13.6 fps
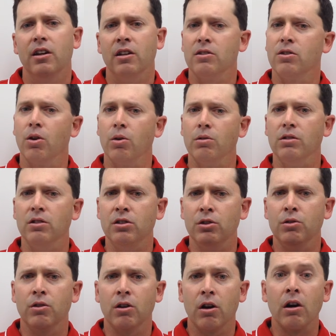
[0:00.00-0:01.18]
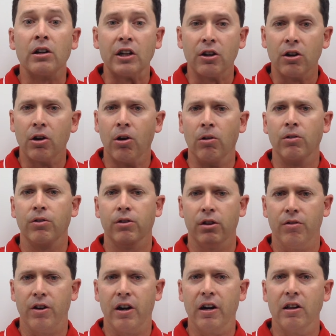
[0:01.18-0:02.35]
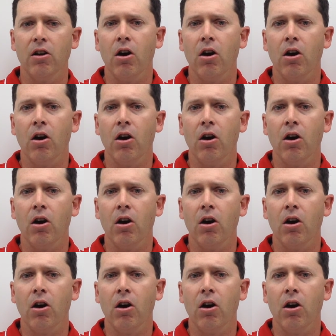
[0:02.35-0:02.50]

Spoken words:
and so you are on your own for a very